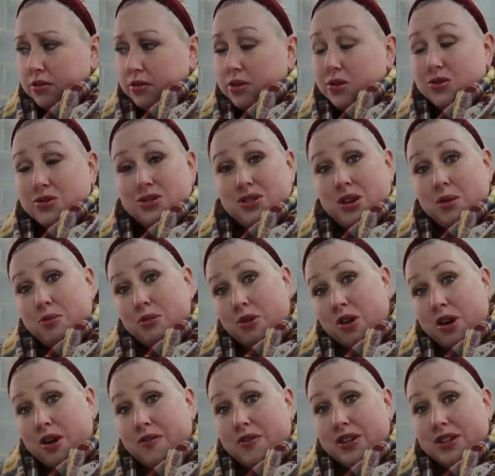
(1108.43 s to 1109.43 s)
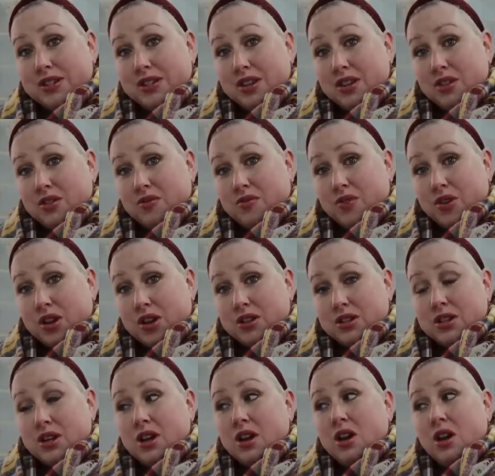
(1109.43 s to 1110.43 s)
those double ovens in the
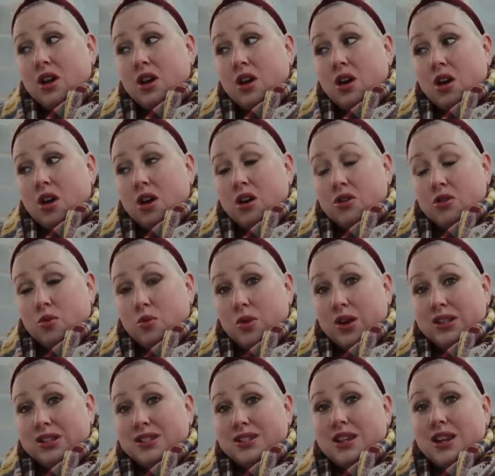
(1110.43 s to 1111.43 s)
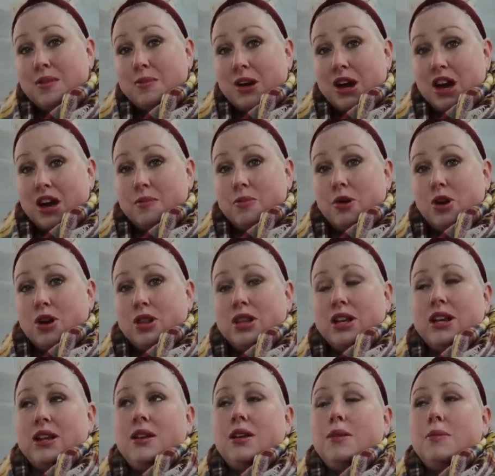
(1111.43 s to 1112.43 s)
front are the ones that I'm
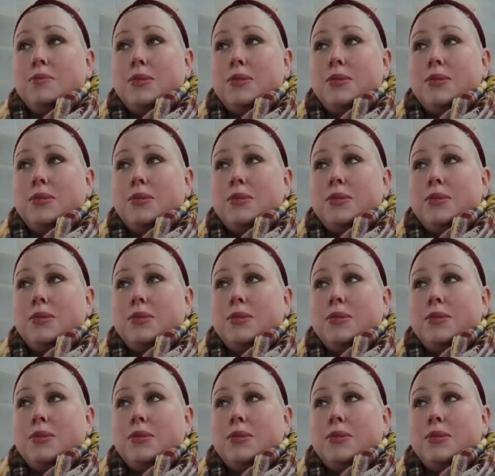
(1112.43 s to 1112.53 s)
eyeballing